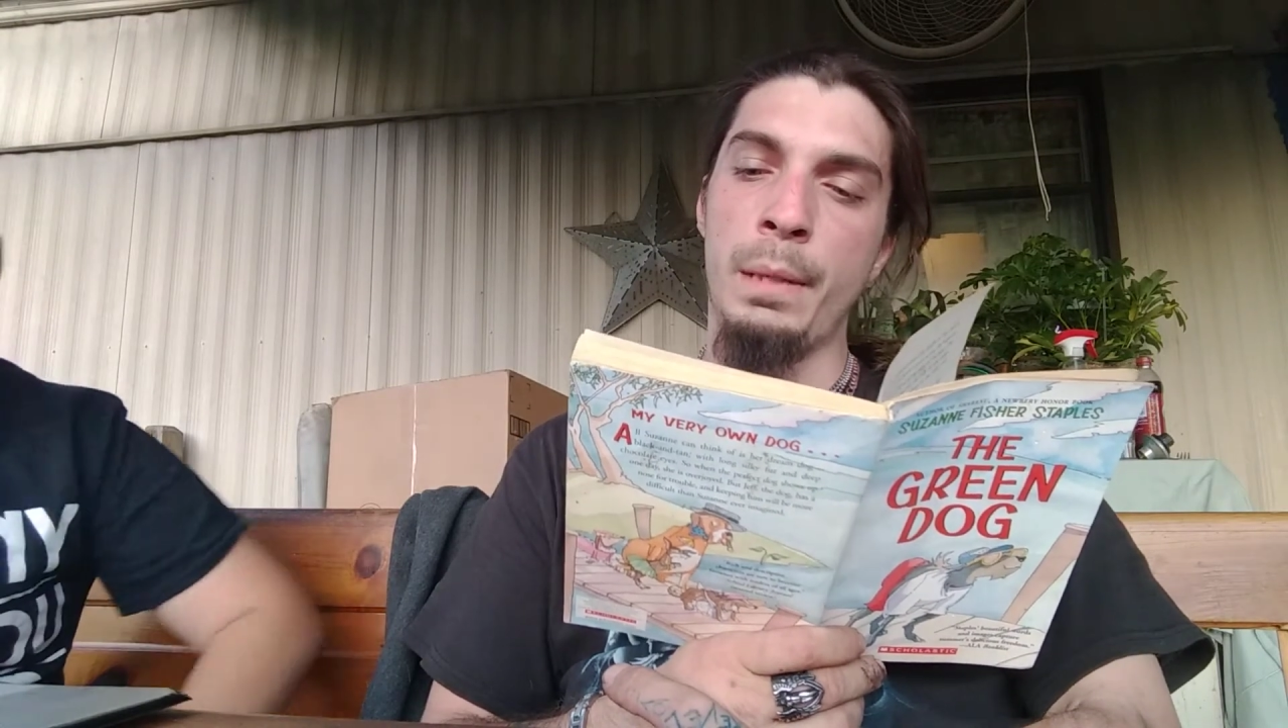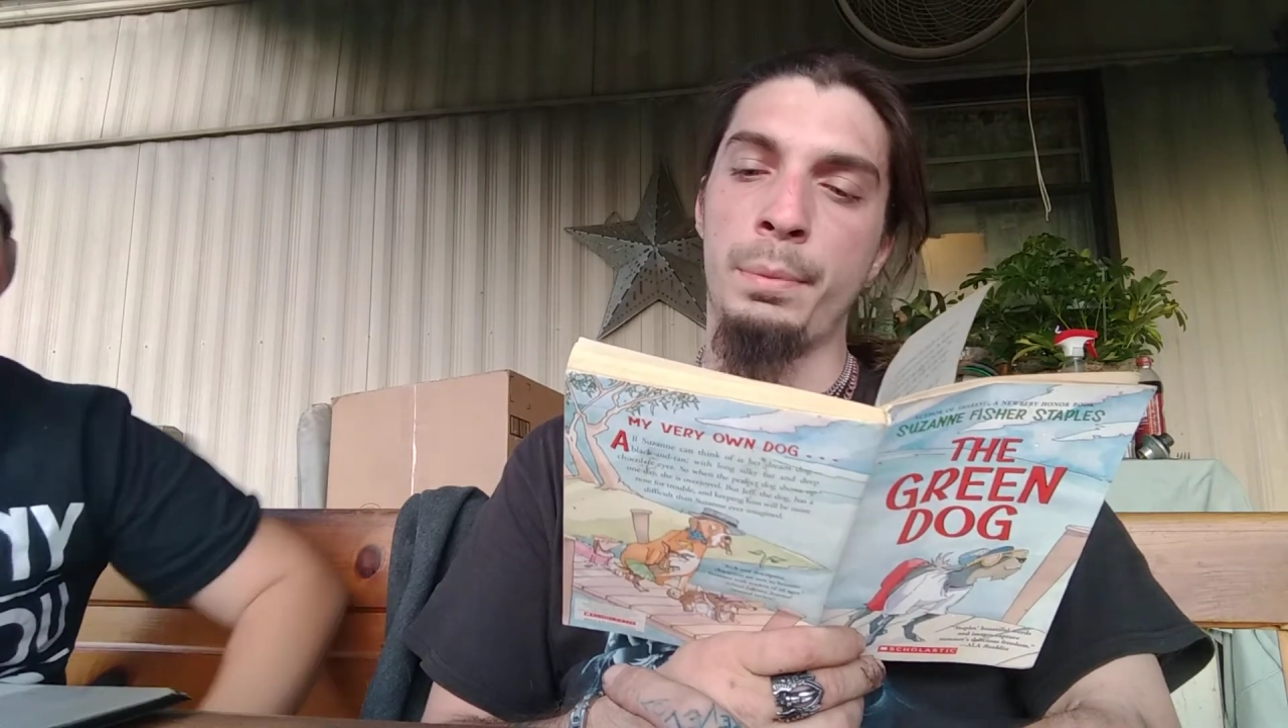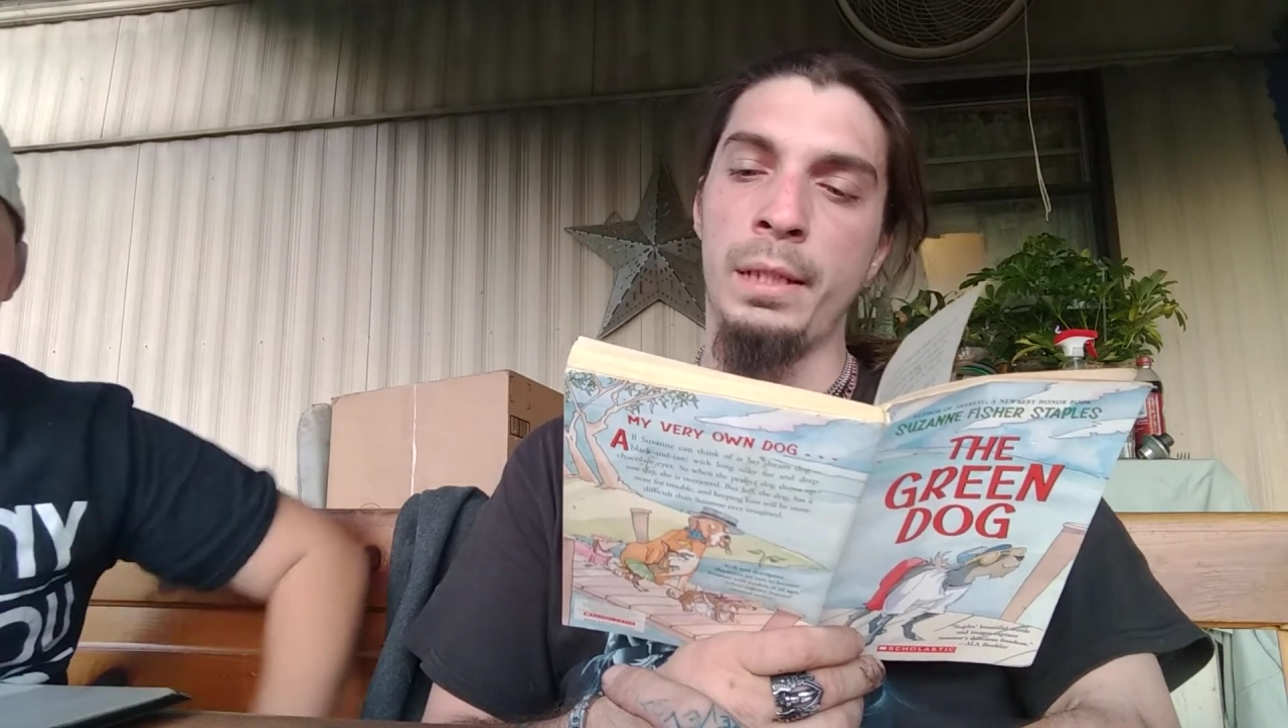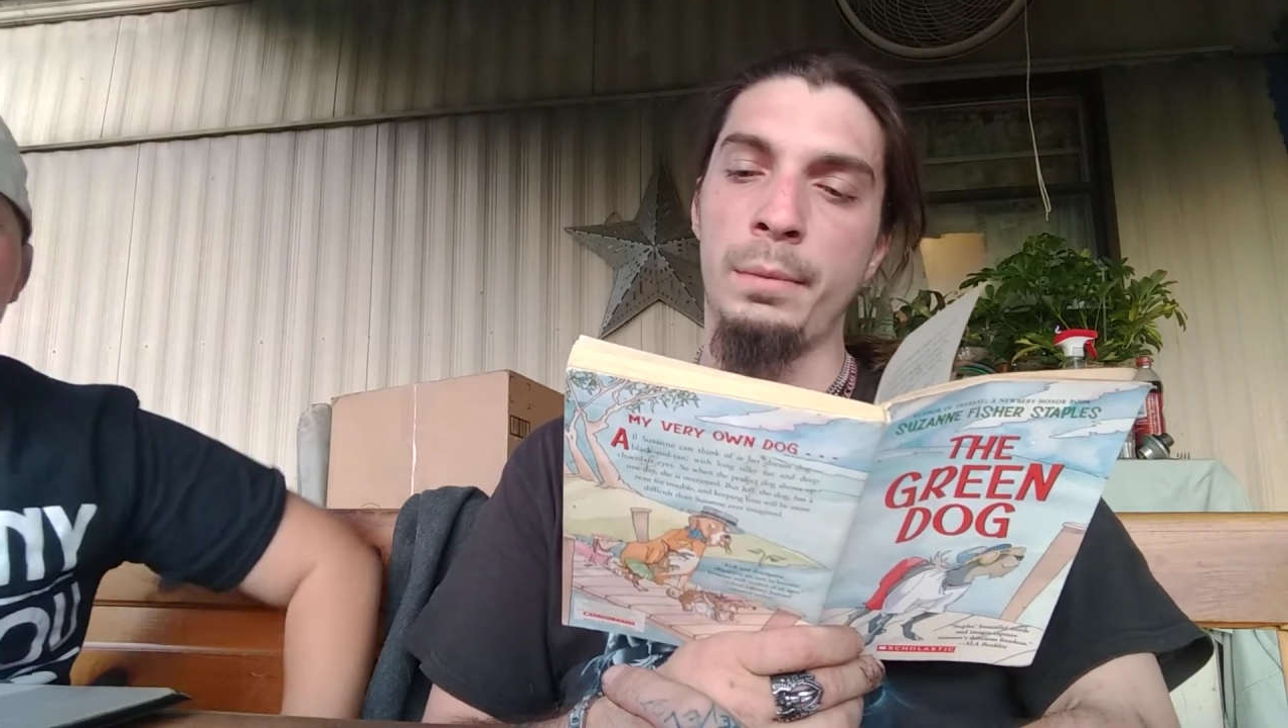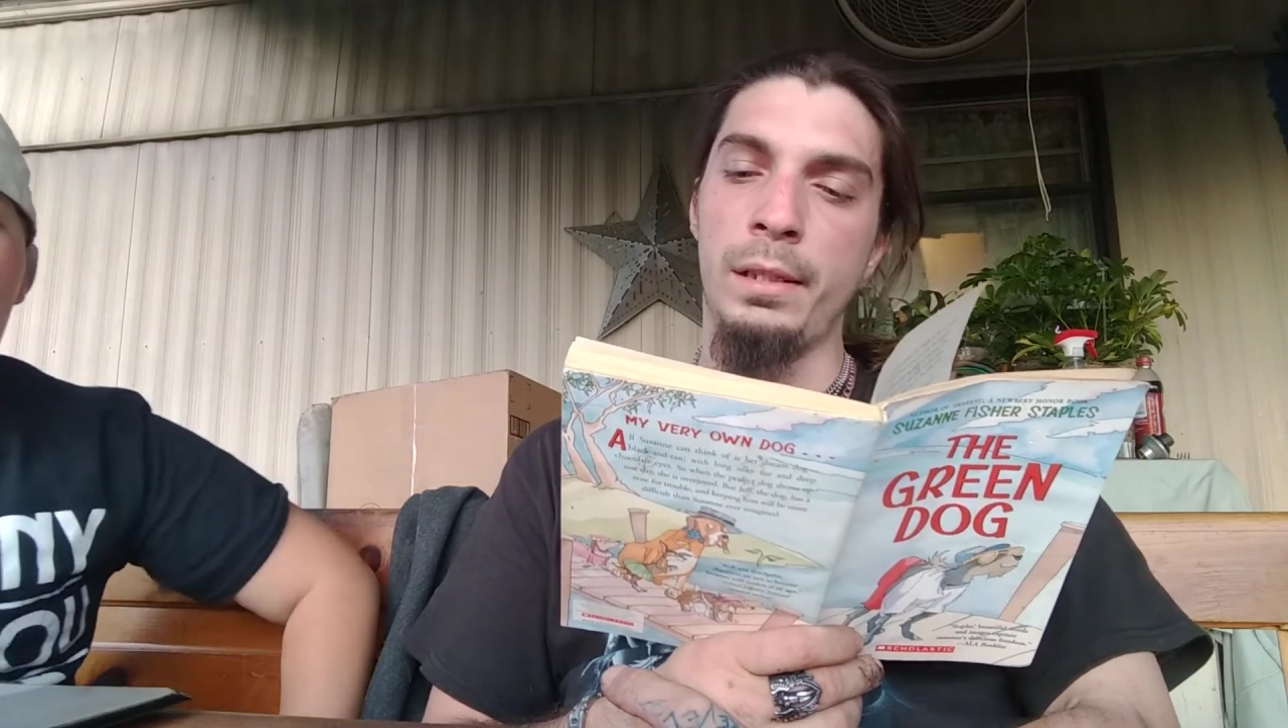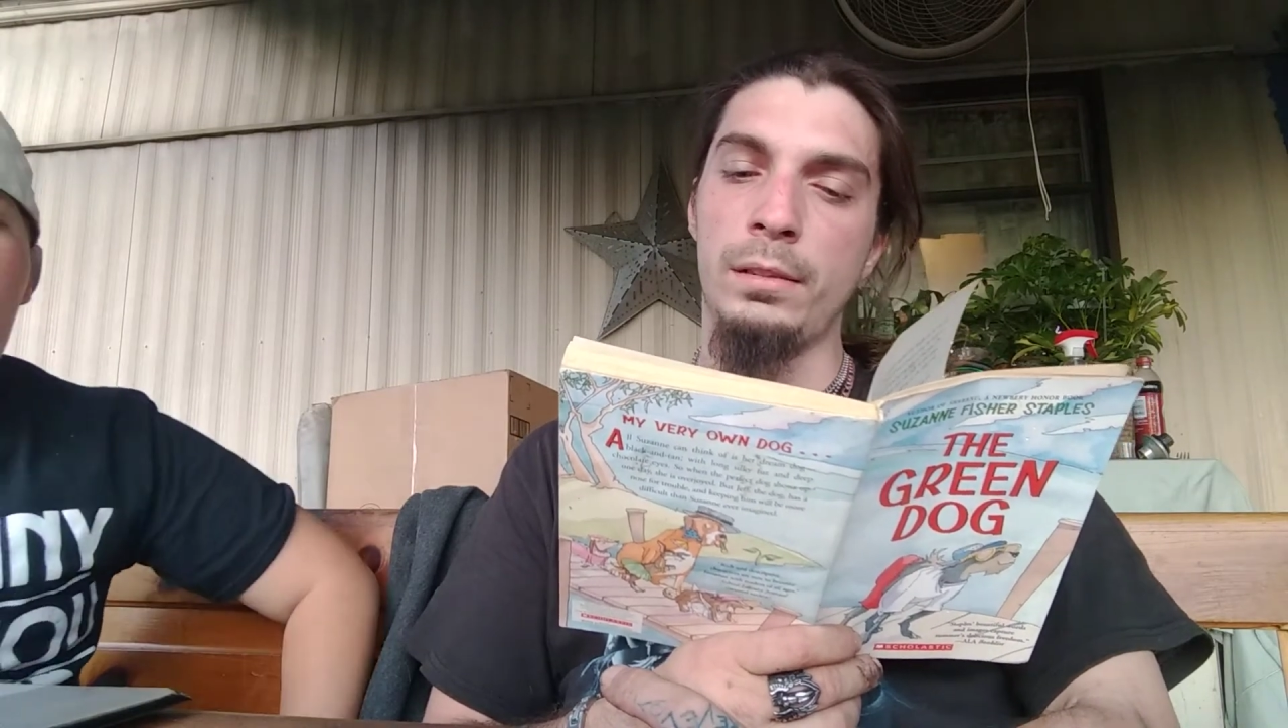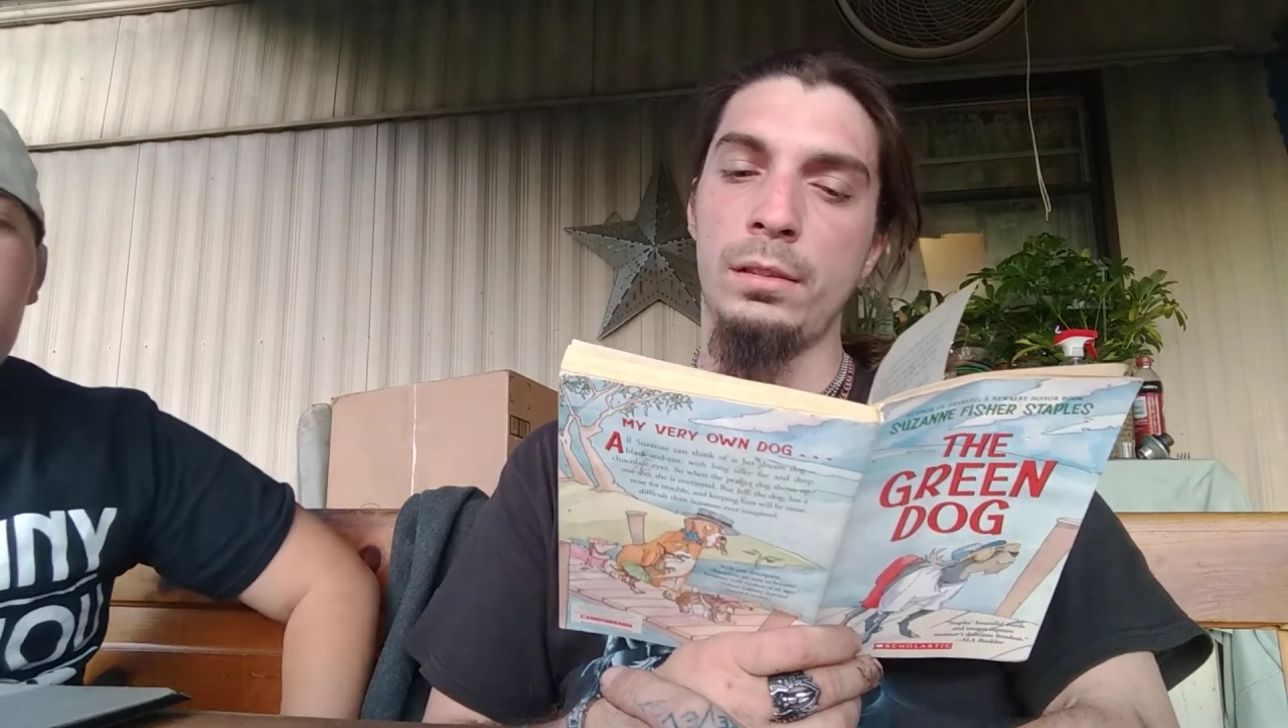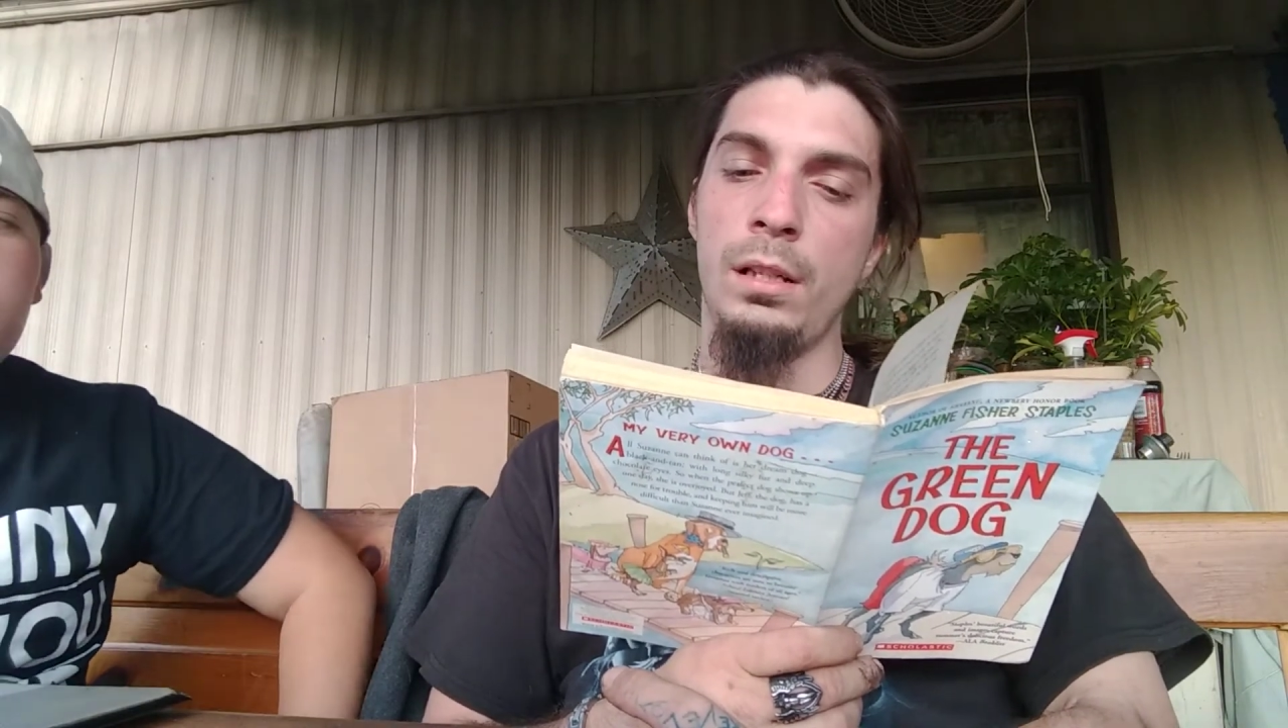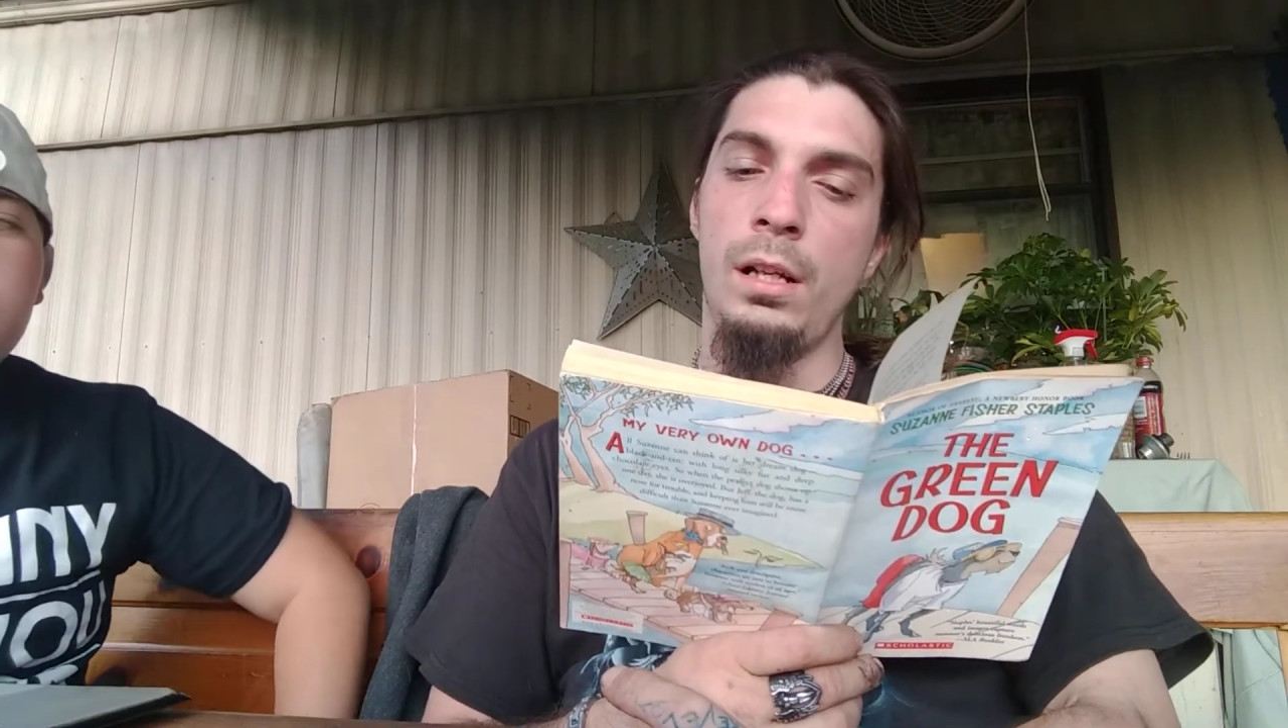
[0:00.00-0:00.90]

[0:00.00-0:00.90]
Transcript: my playmates,